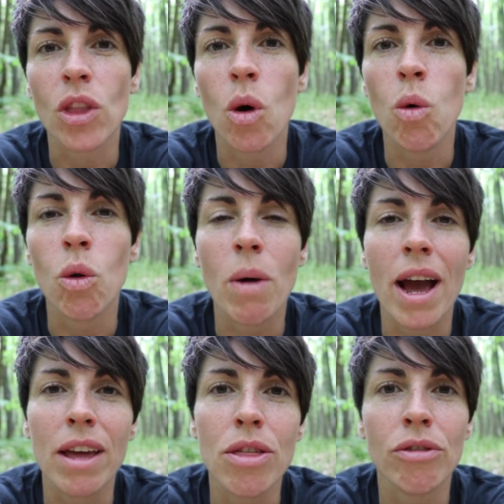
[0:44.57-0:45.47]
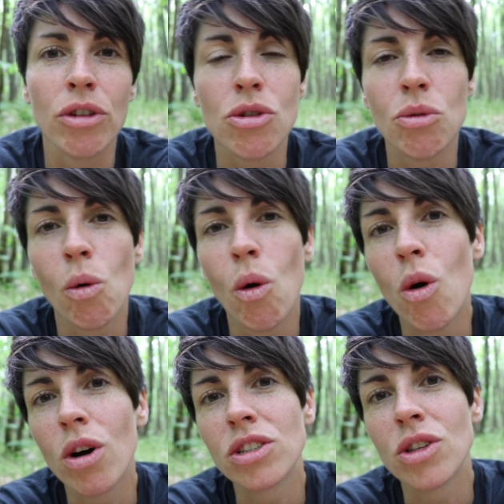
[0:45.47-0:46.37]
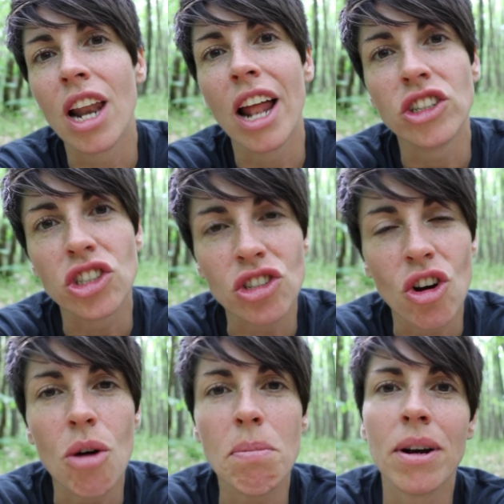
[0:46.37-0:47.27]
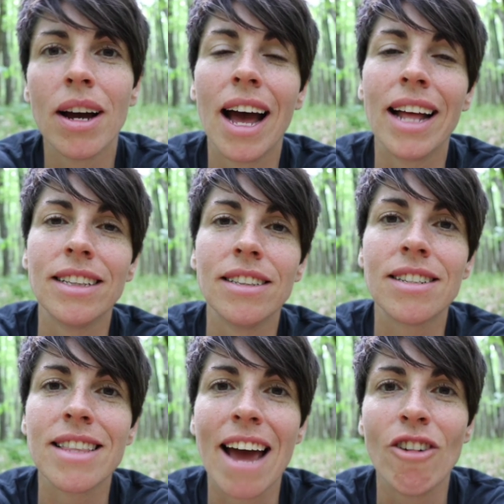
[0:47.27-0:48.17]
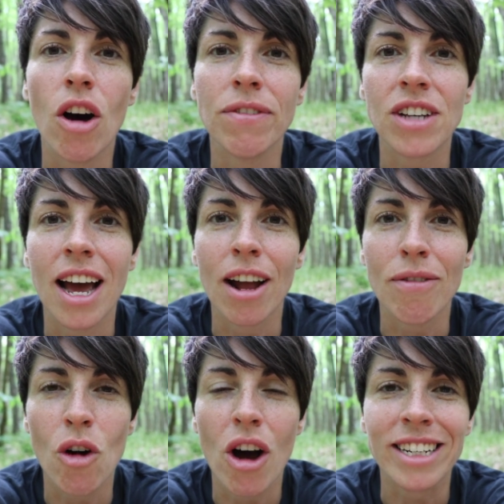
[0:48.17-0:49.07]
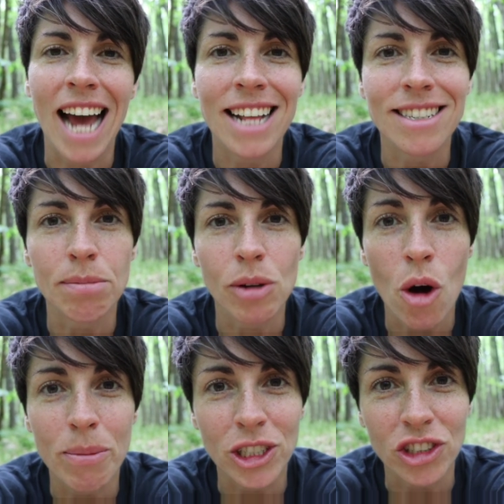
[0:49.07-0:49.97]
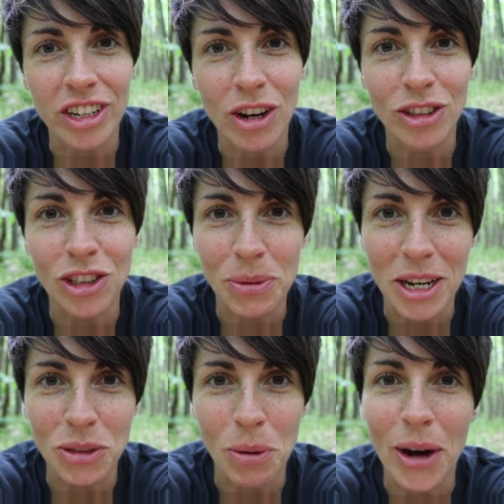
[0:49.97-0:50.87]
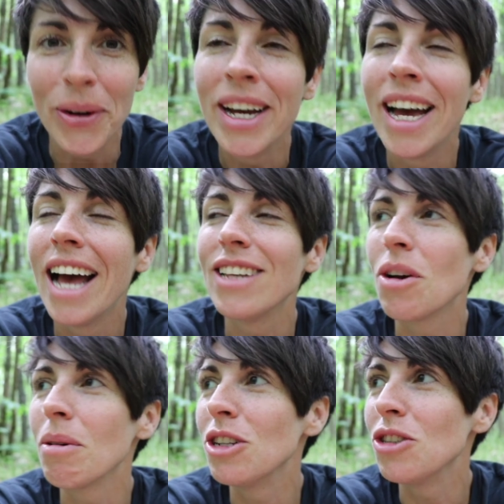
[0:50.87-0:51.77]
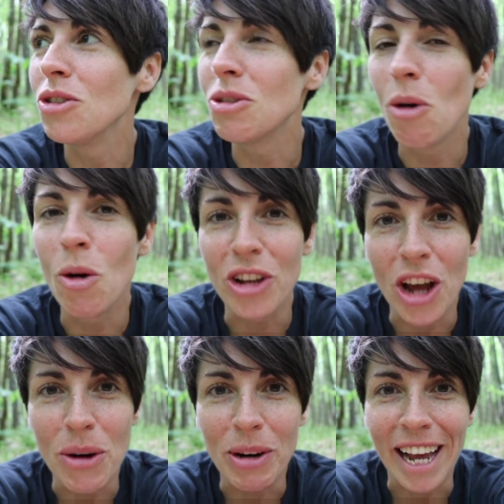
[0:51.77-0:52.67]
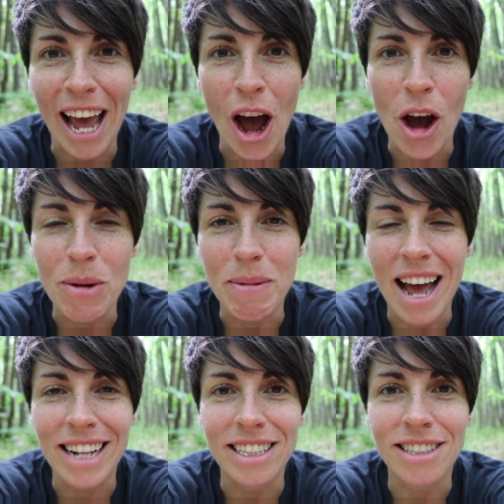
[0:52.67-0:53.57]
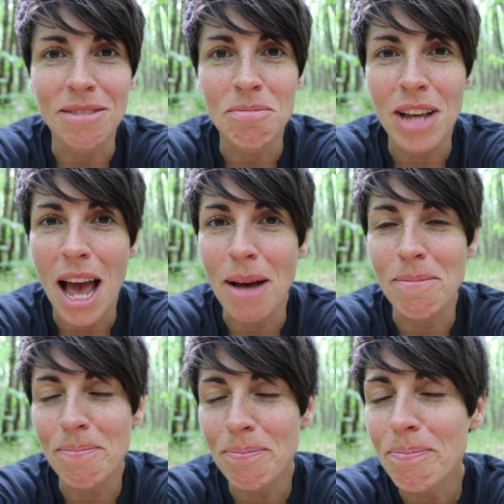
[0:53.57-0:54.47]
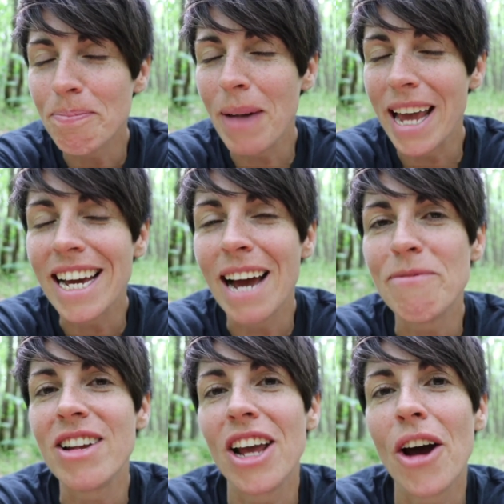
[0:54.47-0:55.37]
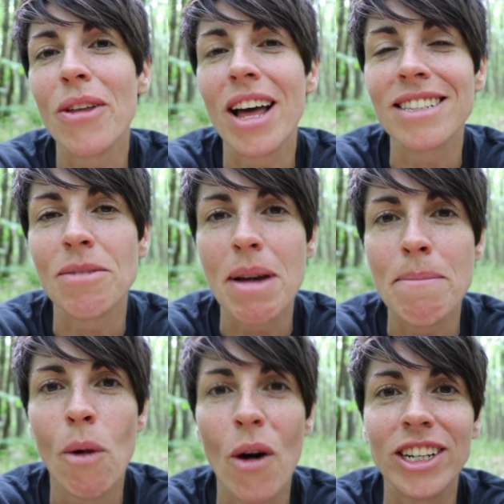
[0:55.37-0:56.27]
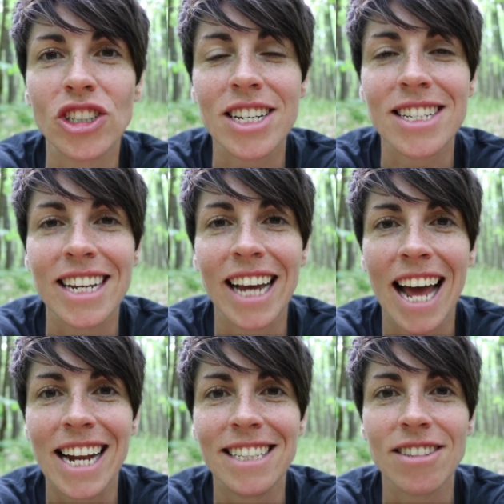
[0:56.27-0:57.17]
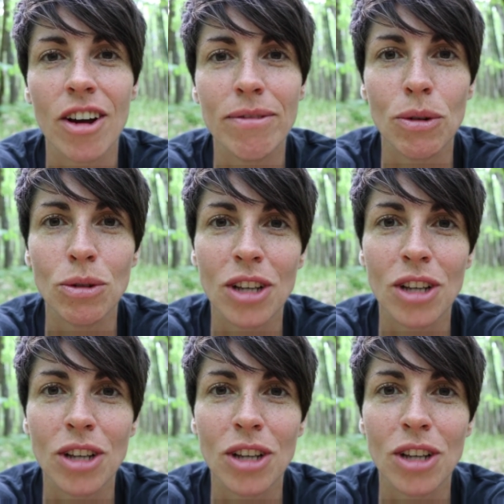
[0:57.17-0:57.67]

all the way through the walk to the lunch stop and thereafter. And I thought I'd add some commentary onto it as well, so I'm going to do some audio when I get home and yeah, make a video that's a bit more interesting and insightful.